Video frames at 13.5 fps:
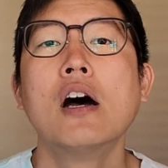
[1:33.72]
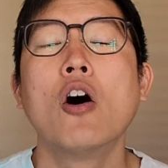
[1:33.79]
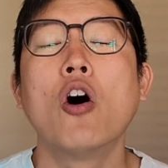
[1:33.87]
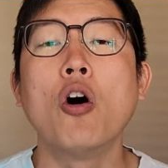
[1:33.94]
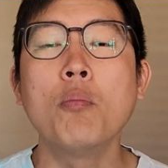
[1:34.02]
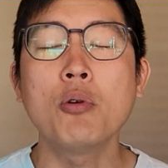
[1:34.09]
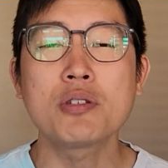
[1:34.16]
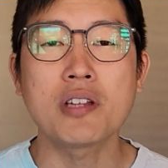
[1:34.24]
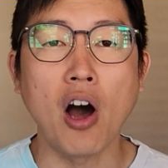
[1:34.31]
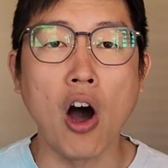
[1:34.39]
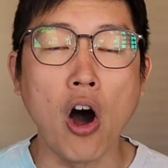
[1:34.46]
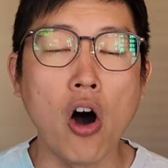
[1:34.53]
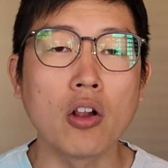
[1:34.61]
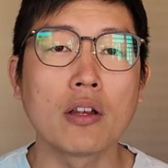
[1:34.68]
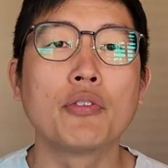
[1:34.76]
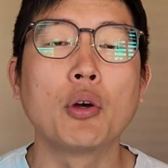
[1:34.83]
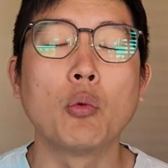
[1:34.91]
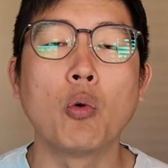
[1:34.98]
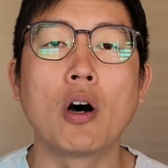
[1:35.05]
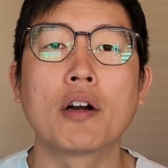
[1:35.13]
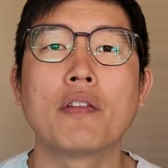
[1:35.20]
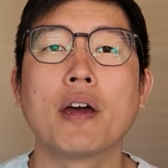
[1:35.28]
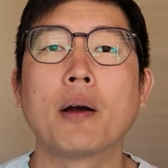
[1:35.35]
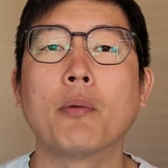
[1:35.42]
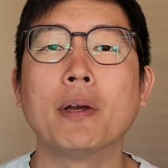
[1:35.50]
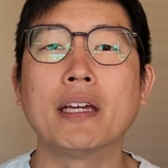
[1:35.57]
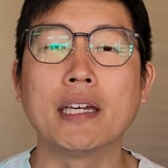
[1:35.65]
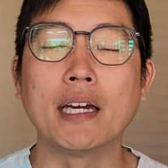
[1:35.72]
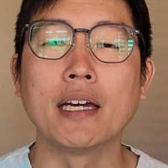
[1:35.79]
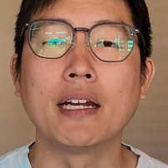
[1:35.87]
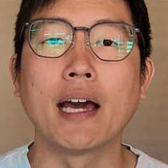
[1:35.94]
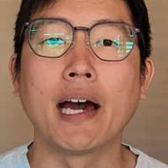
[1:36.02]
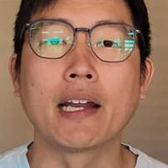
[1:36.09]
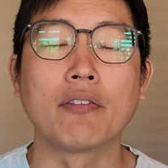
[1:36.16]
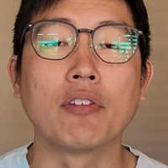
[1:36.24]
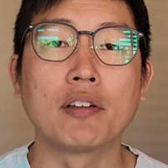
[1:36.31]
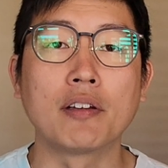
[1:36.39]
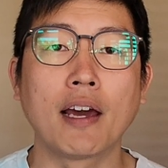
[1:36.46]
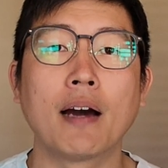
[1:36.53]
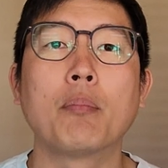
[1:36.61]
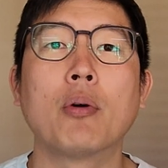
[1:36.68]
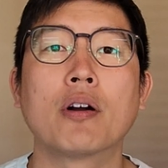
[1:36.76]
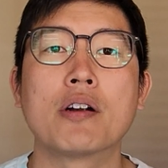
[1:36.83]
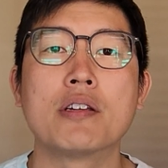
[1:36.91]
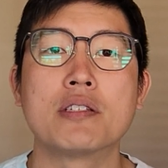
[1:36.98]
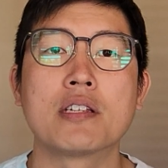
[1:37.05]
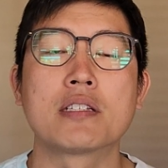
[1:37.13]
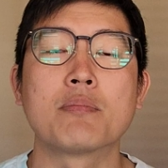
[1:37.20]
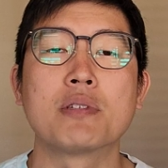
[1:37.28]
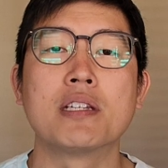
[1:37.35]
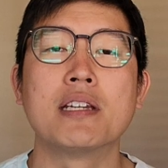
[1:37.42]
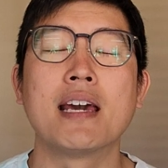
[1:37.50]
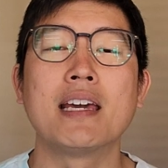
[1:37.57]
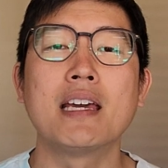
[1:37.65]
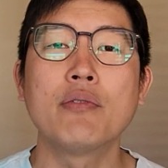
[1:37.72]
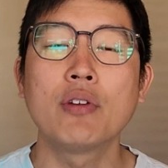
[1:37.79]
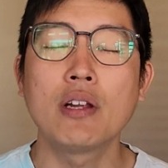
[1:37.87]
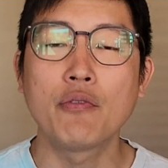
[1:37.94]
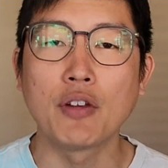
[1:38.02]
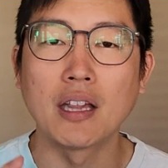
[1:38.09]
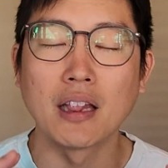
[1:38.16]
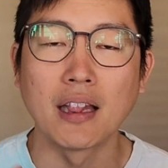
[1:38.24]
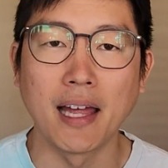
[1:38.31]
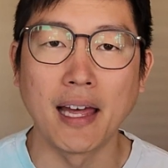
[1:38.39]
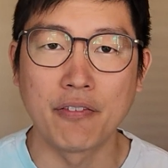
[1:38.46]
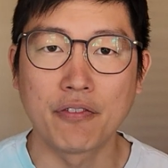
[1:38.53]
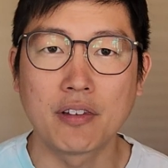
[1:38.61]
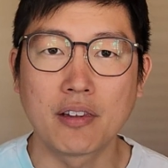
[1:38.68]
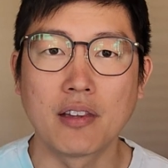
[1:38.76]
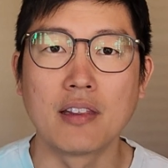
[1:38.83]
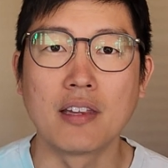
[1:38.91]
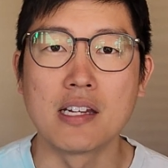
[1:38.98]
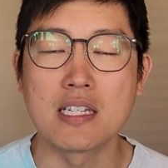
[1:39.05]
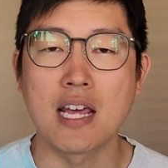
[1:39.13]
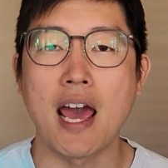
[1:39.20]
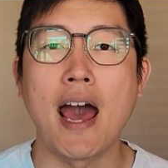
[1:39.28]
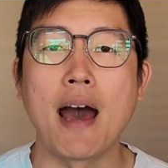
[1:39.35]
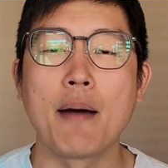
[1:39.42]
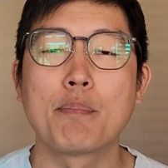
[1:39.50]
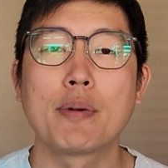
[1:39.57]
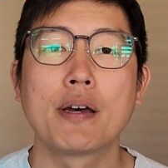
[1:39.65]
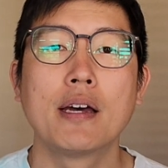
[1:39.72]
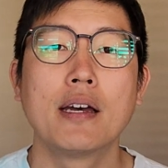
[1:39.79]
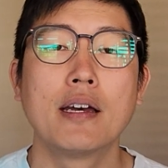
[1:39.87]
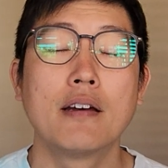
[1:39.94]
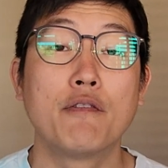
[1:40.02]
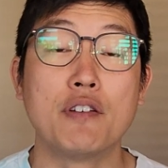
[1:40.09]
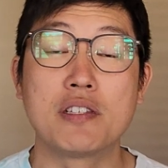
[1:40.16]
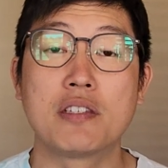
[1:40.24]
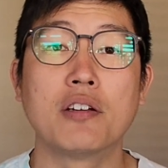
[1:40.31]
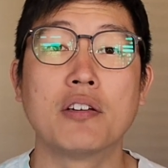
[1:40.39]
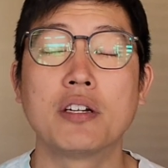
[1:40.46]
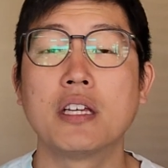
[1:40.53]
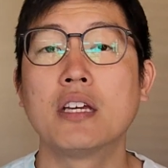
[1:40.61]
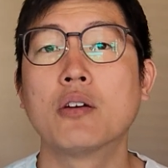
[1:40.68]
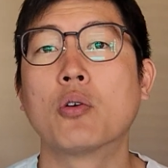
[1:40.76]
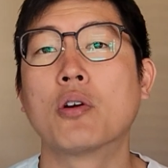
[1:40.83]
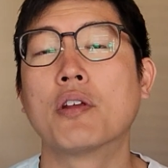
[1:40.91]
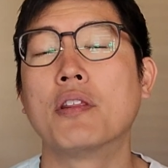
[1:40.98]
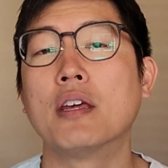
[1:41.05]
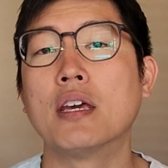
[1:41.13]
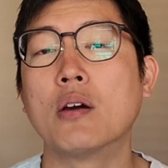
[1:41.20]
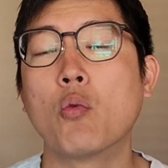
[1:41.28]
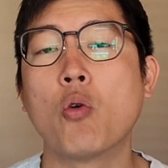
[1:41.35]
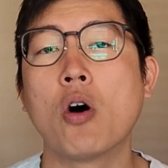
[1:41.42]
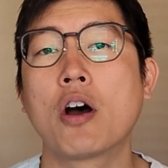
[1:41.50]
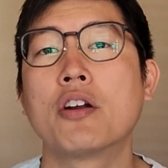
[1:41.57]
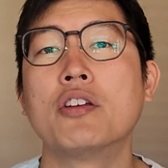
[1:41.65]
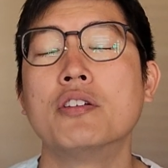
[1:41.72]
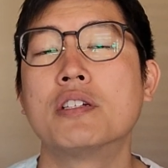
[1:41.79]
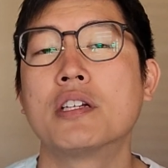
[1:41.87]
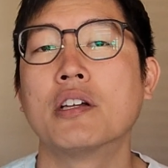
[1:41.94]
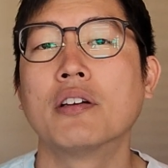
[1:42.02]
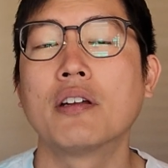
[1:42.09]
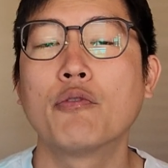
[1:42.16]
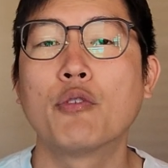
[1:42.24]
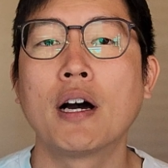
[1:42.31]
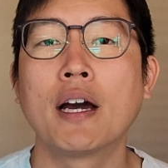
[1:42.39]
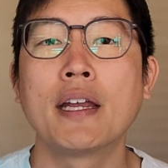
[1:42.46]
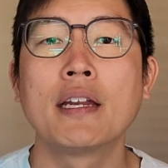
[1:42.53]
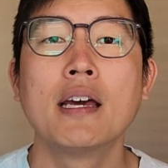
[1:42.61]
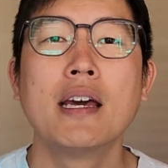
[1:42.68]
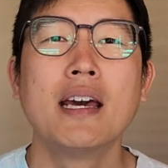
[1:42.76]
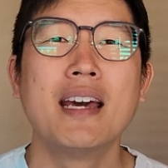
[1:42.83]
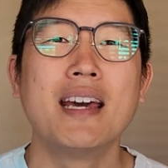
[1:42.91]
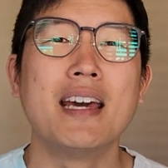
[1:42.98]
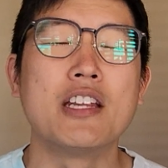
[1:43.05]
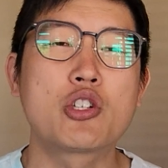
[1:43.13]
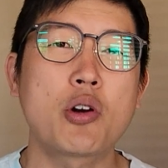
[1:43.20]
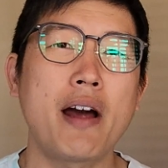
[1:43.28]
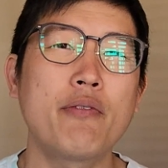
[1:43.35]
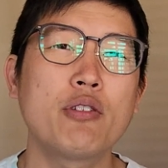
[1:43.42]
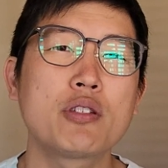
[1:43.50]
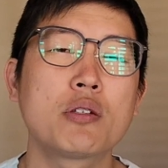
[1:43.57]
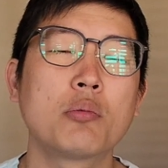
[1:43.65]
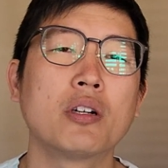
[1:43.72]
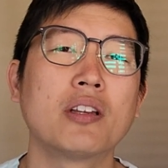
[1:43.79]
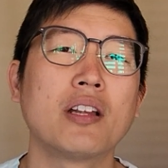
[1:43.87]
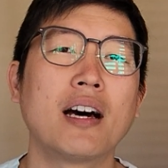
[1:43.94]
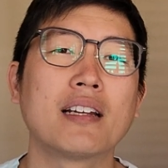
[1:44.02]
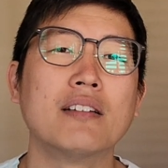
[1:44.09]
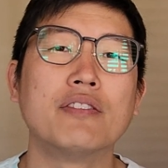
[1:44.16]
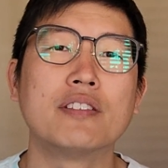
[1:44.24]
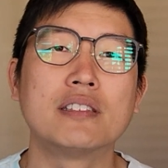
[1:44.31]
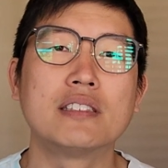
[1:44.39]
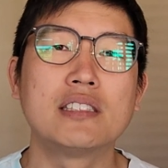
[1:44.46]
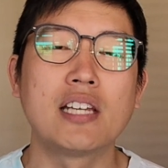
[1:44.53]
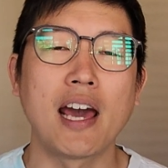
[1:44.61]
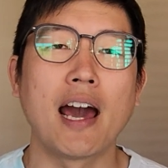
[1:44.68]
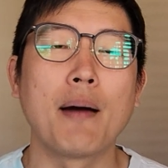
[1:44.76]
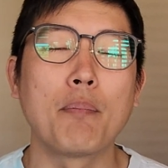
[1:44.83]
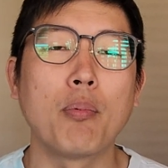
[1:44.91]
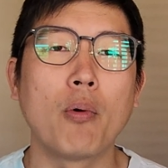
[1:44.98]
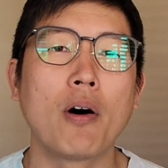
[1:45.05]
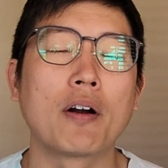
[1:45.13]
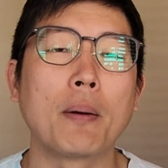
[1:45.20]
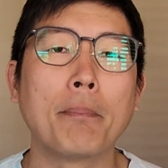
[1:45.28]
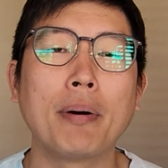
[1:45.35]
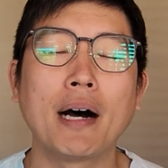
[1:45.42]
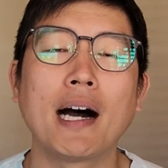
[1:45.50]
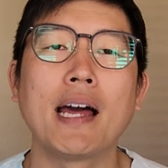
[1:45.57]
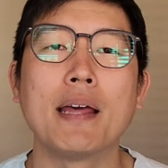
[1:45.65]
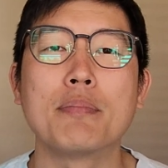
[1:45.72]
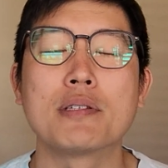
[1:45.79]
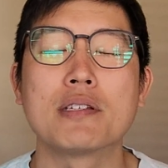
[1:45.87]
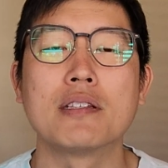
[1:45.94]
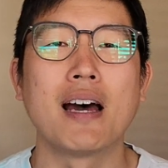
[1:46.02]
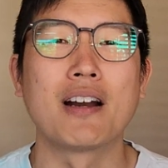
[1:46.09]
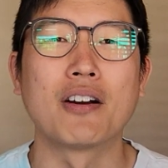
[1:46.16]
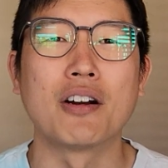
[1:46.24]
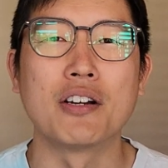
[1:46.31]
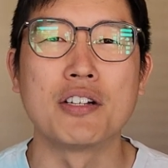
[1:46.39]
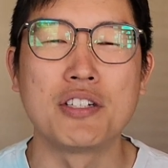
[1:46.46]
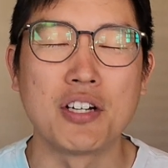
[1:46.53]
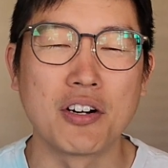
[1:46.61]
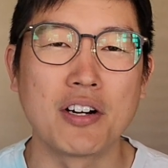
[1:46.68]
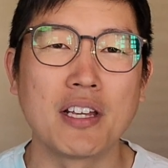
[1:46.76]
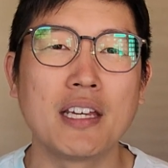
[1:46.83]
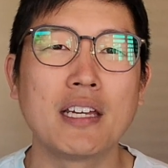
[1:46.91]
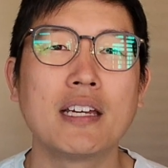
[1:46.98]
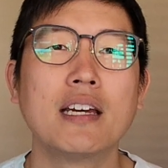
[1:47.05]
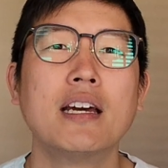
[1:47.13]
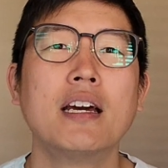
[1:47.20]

Almost all of the water that we get out of the tap water system today, even if it left the tap facility or the water utility fine, it travels through a lot of tap water pipes that are dirty,